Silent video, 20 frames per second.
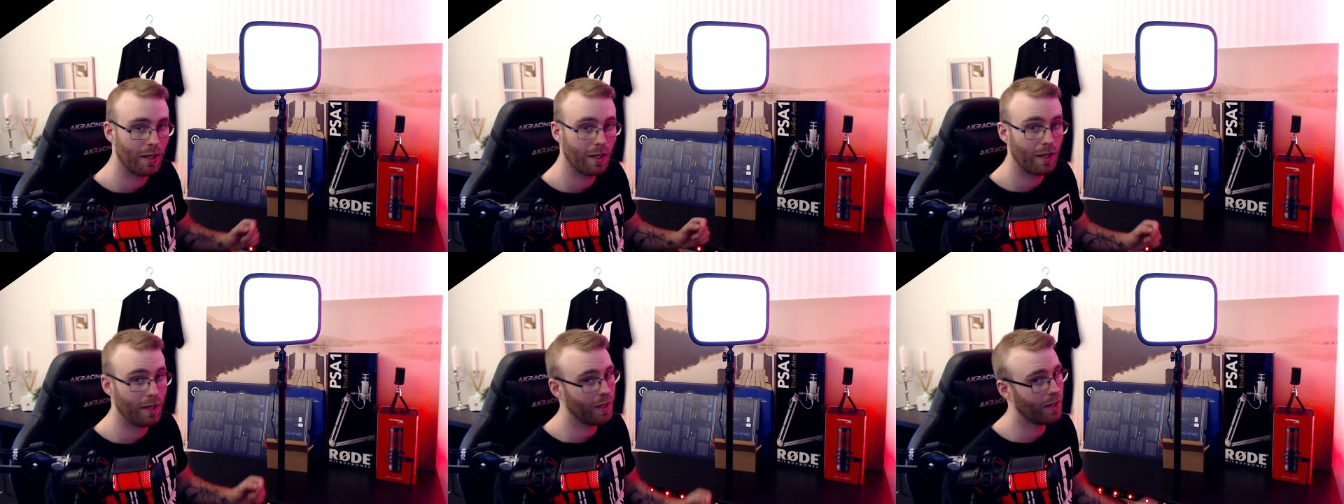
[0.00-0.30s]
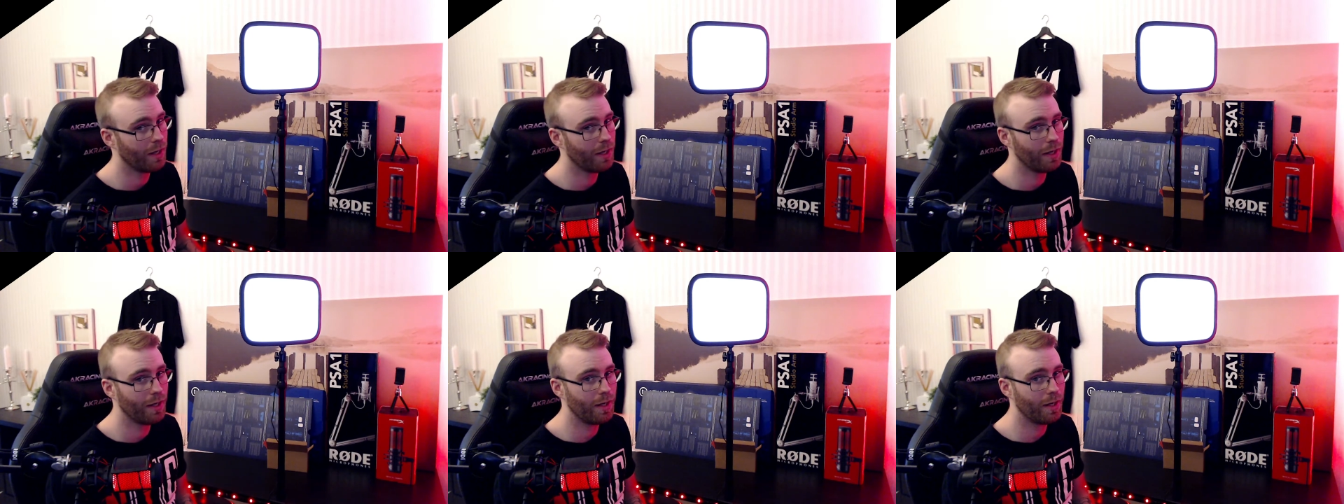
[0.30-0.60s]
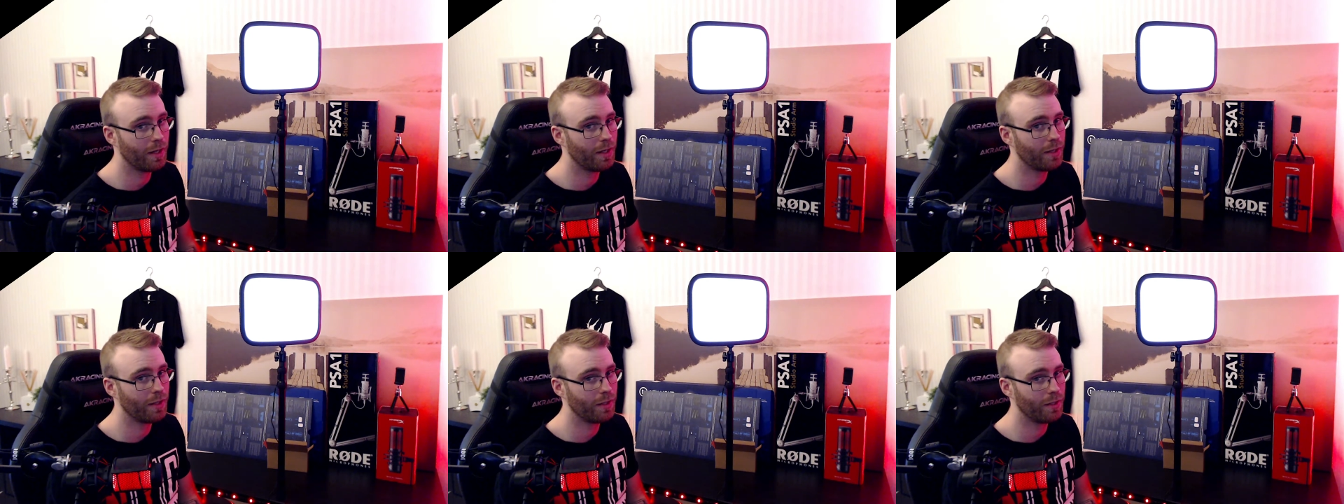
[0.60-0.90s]

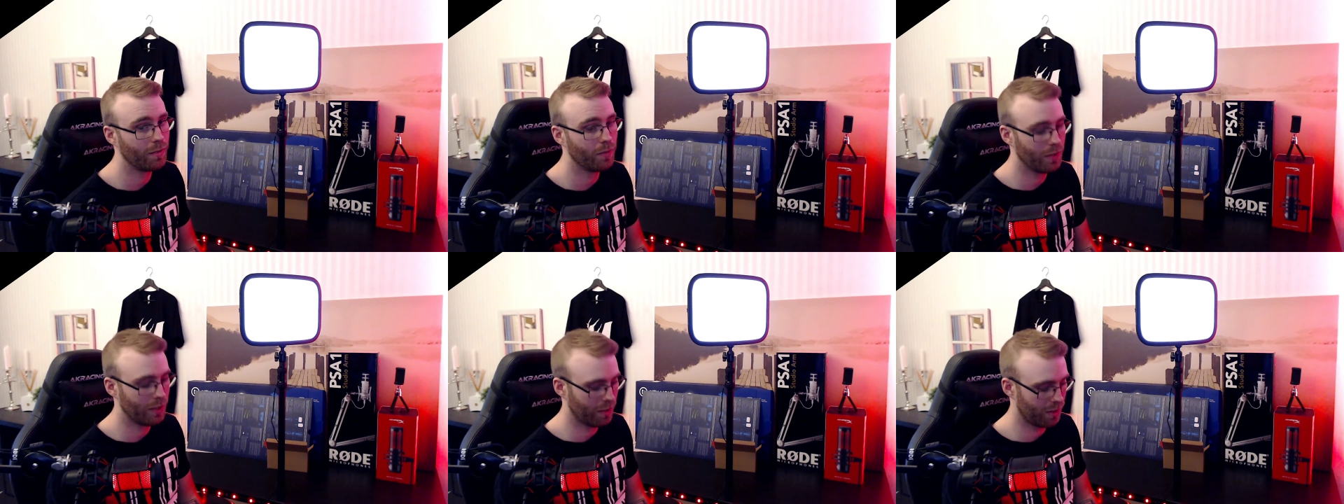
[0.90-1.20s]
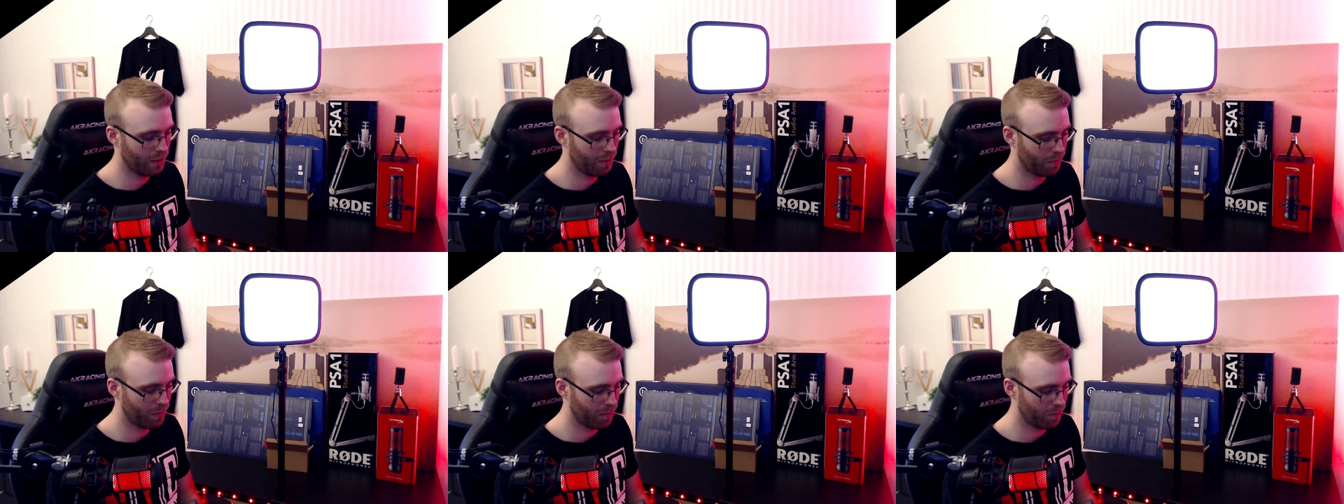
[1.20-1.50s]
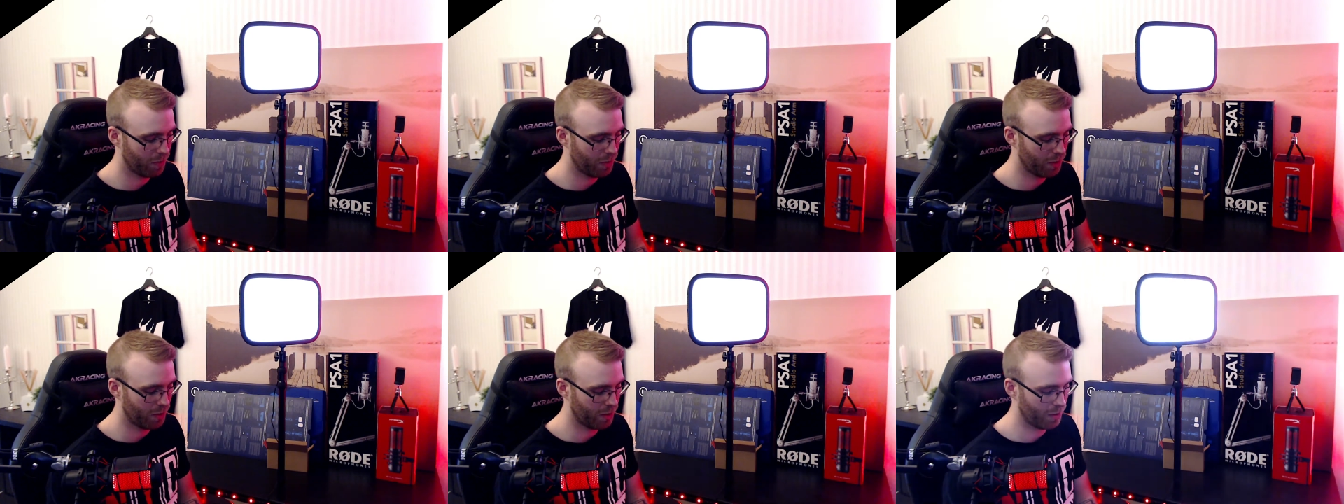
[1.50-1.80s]
and we're gonna
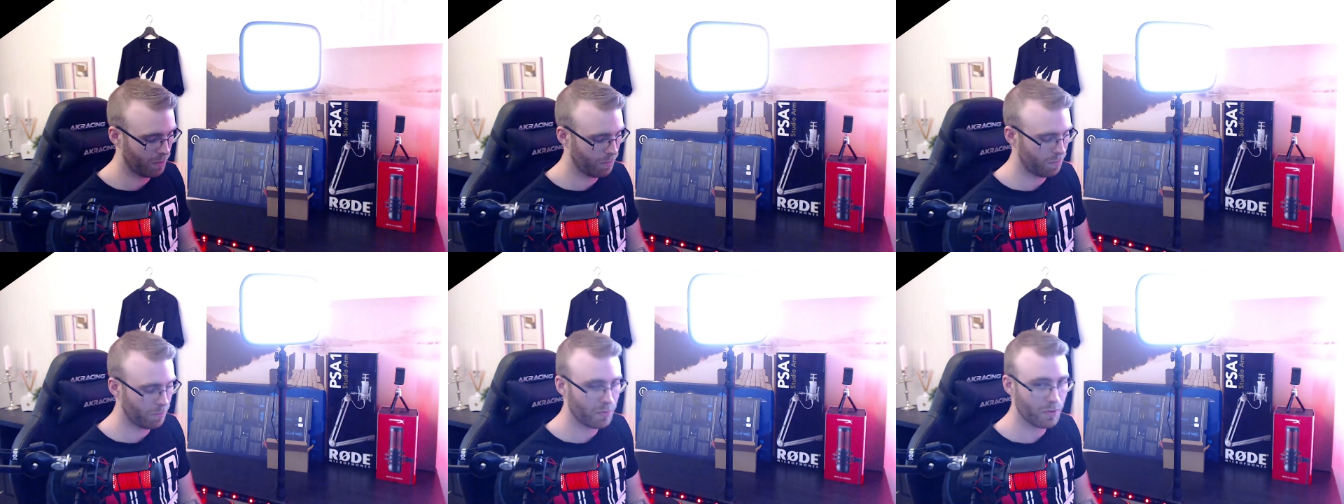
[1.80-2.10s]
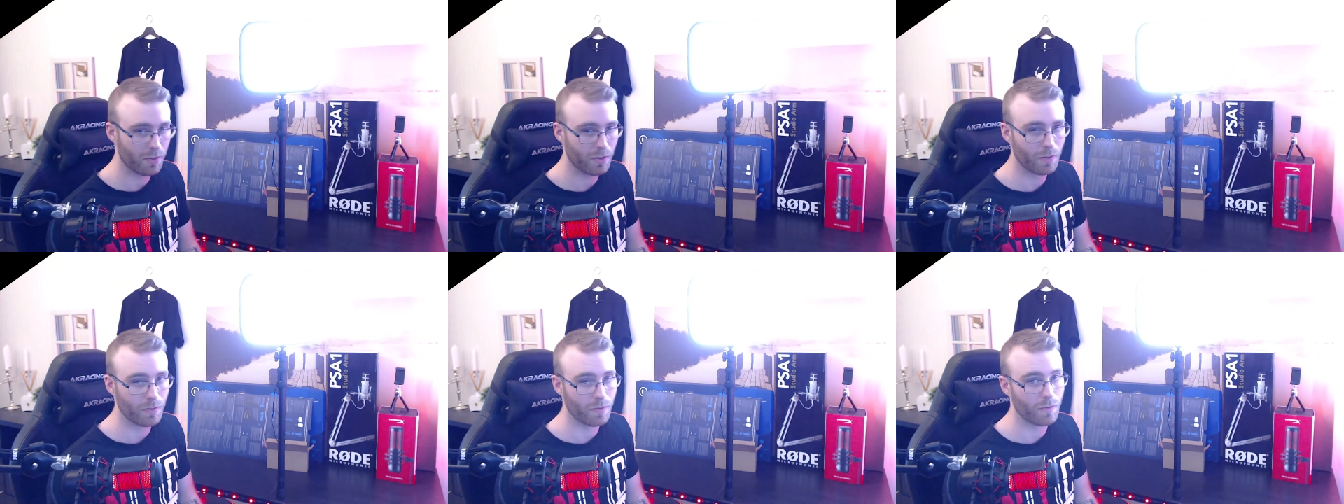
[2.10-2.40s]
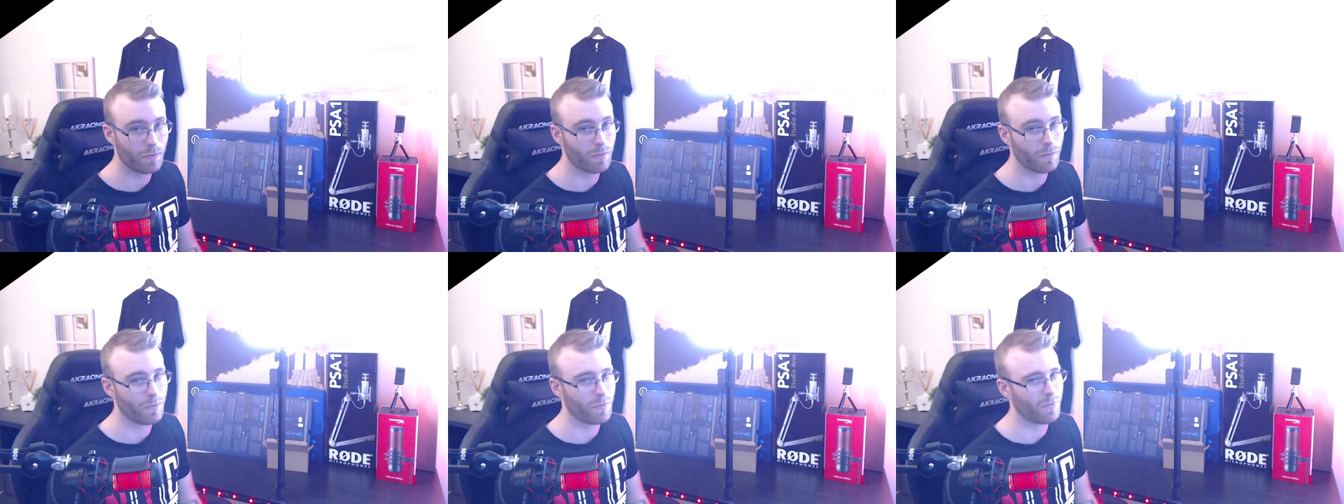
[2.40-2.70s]
bump it up
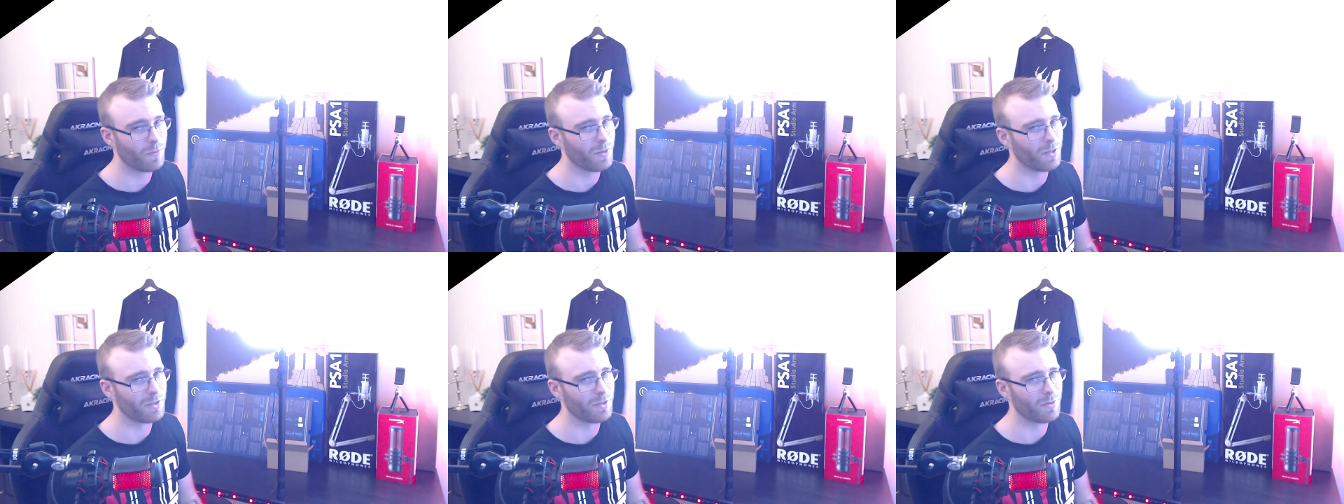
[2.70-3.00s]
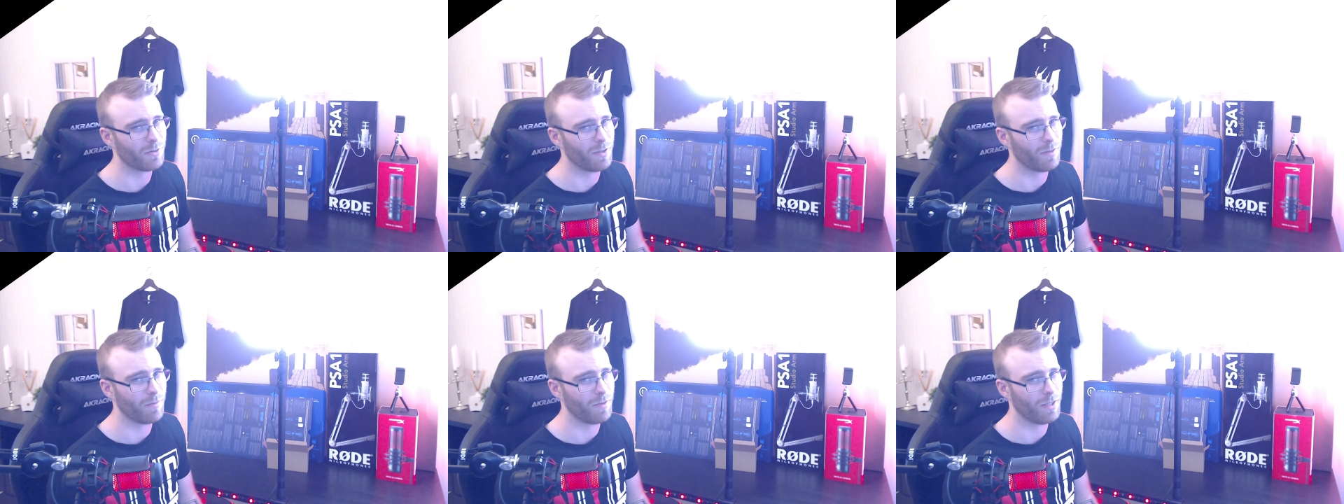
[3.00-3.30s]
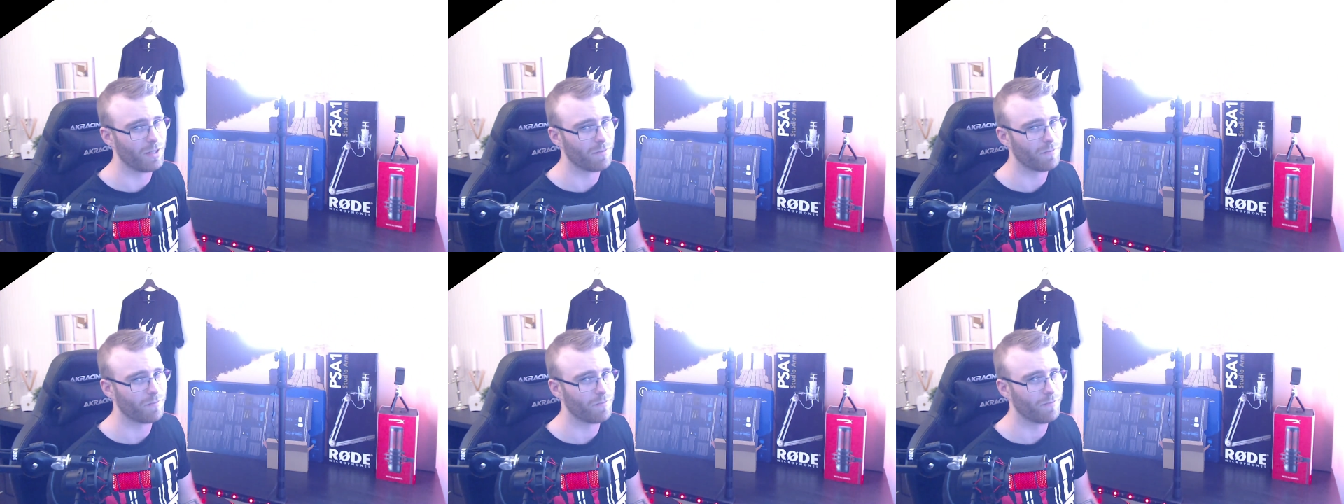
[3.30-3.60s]

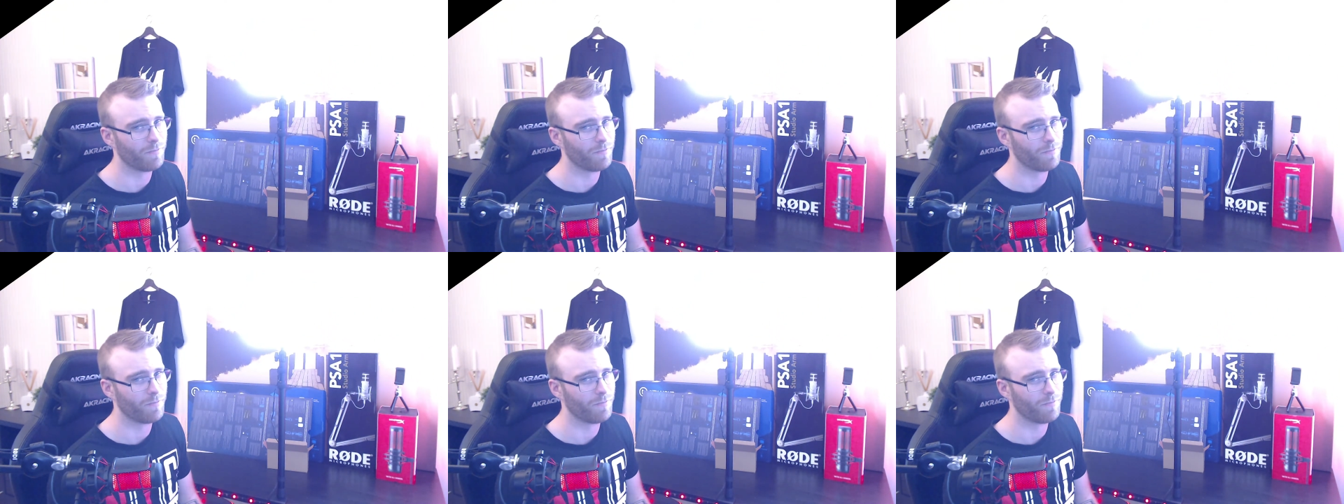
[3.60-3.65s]
extremely.